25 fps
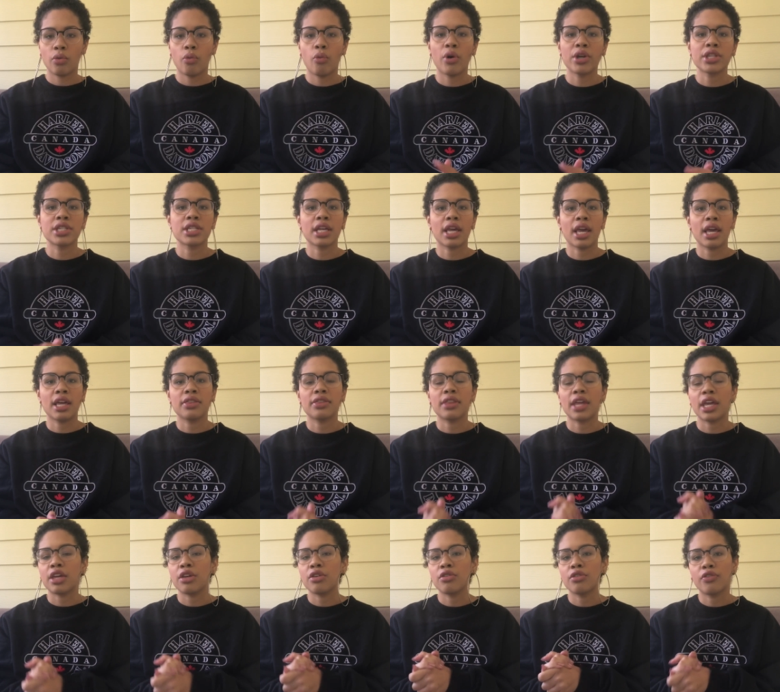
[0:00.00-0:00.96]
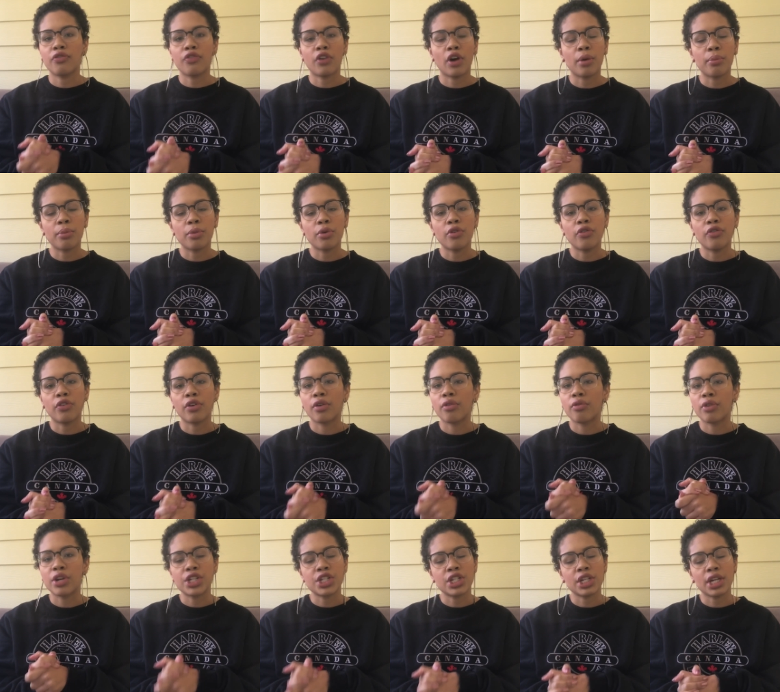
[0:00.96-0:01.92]
Once again, thank you to Firmoo for
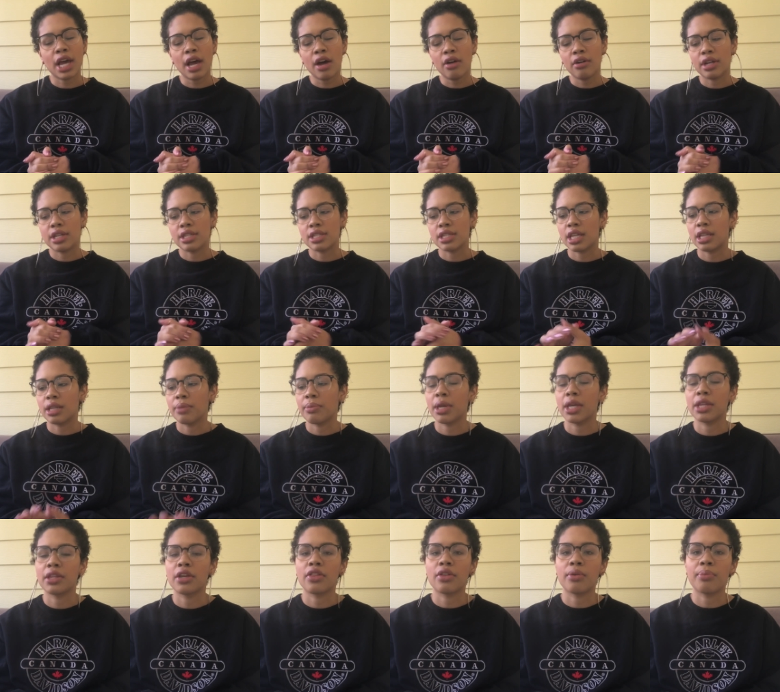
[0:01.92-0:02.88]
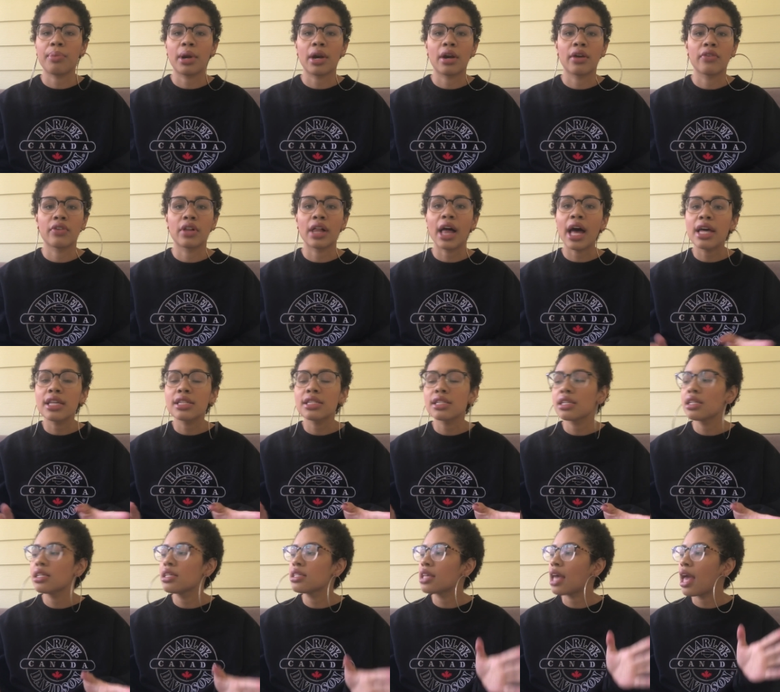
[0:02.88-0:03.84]
reaching out and sending me another pair of
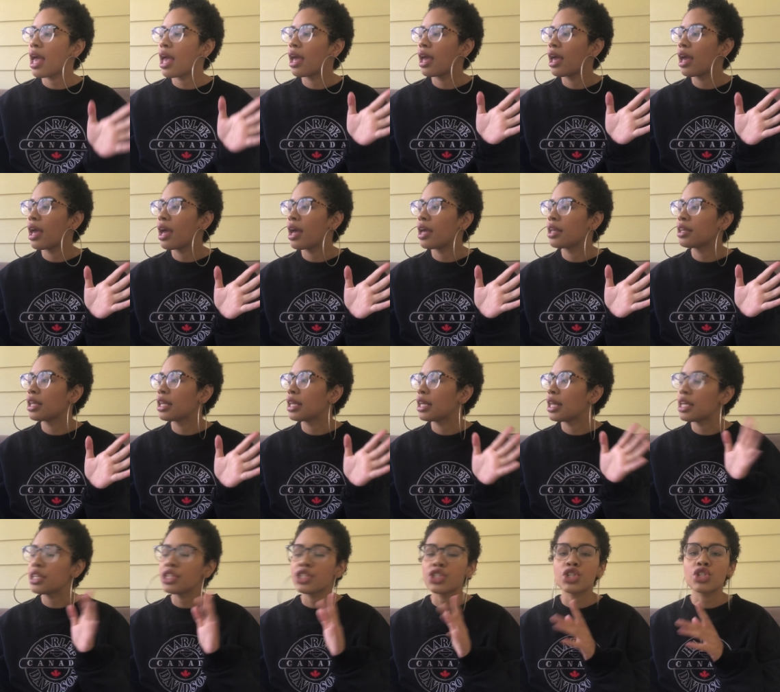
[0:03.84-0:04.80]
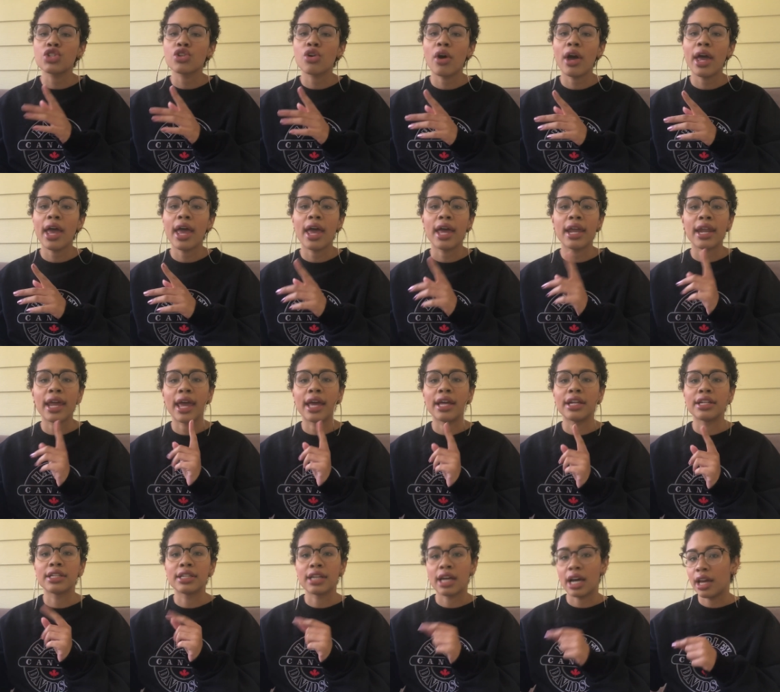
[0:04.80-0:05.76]
glasses, and let's just go ahead
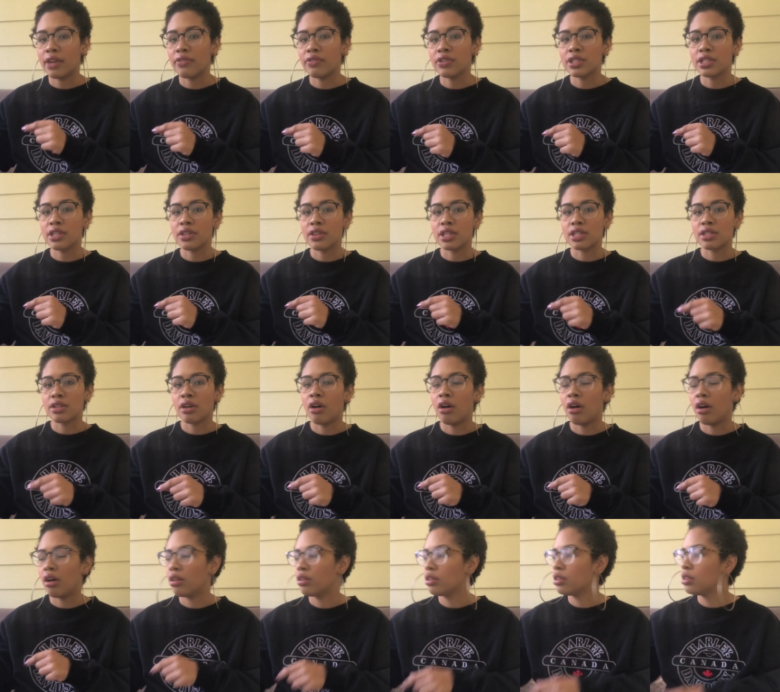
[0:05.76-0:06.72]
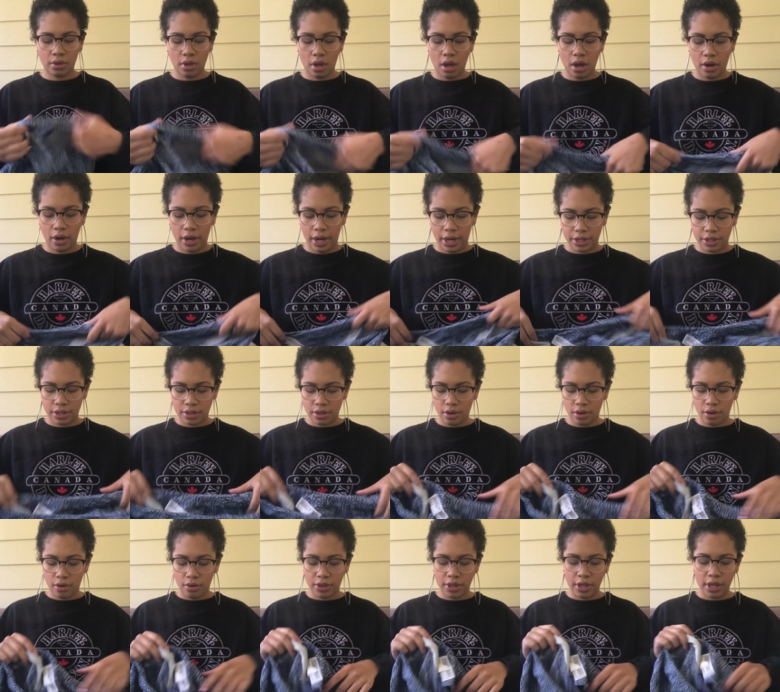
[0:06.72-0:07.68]
and dive into this haul. Alright,
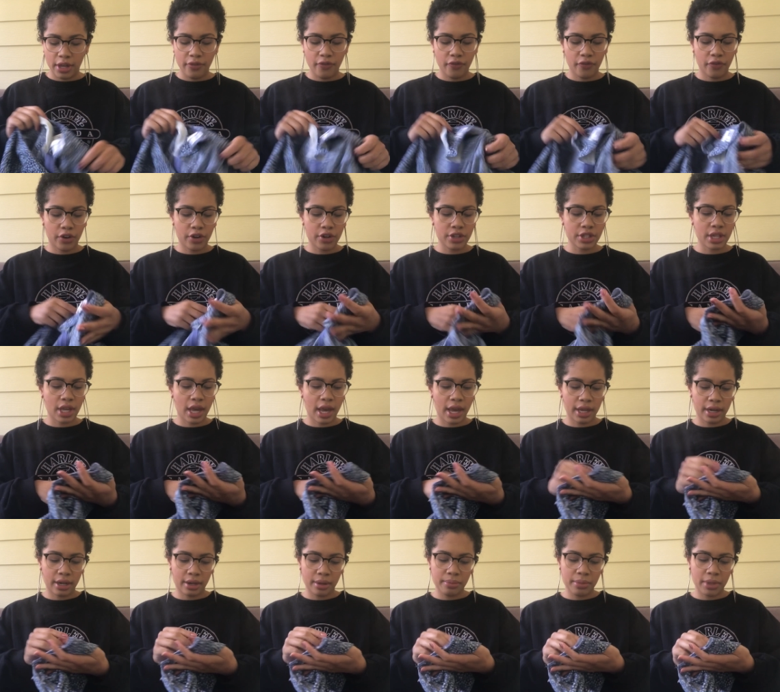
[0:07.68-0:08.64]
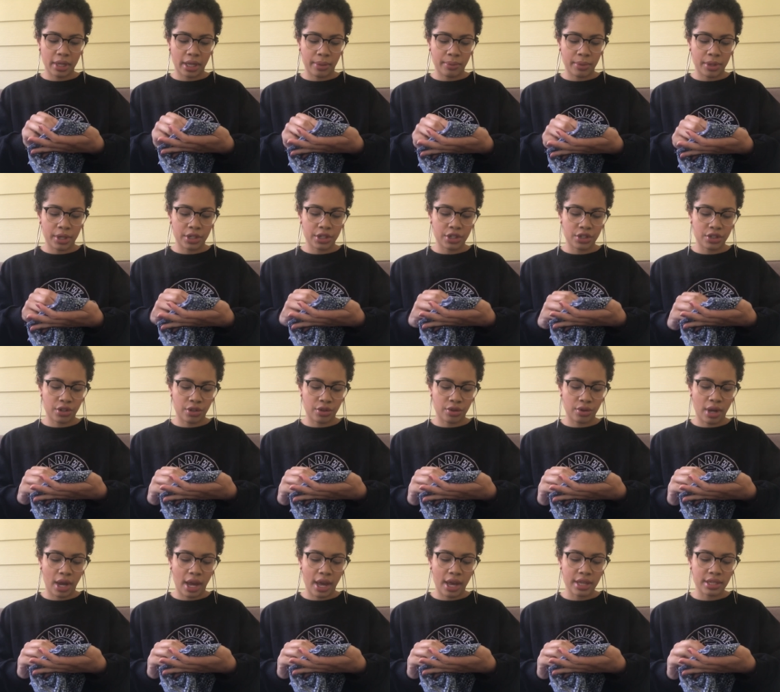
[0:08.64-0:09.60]
so the first item that I'm going to show
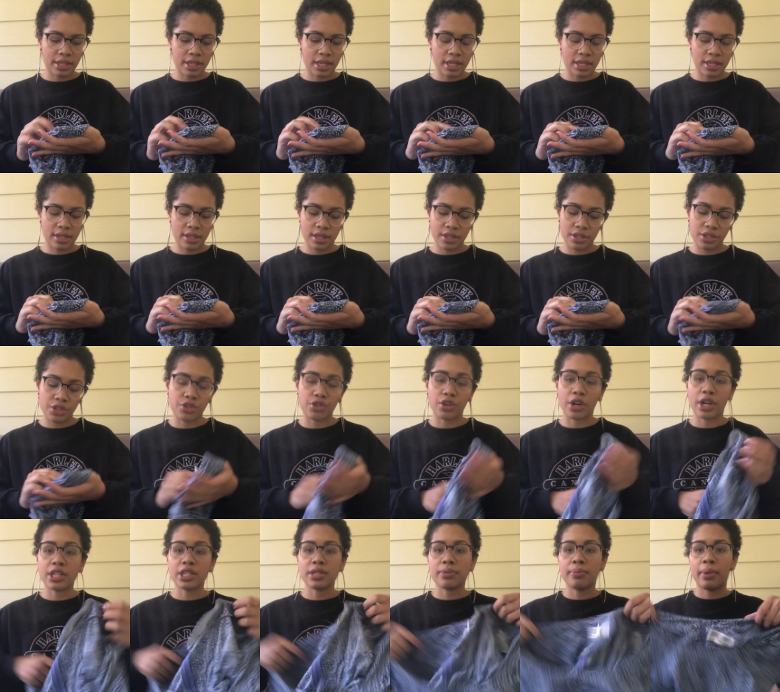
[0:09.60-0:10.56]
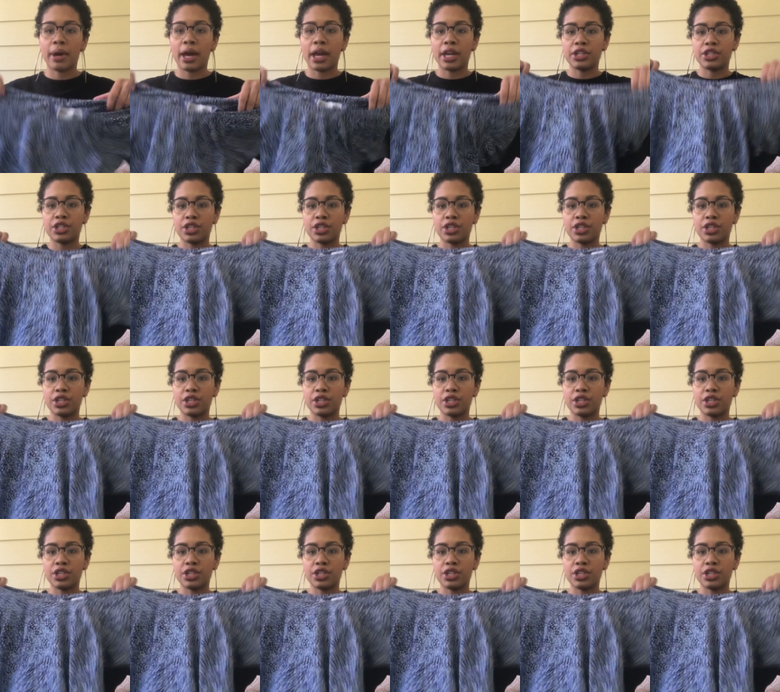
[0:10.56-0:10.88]
you guys is this dress by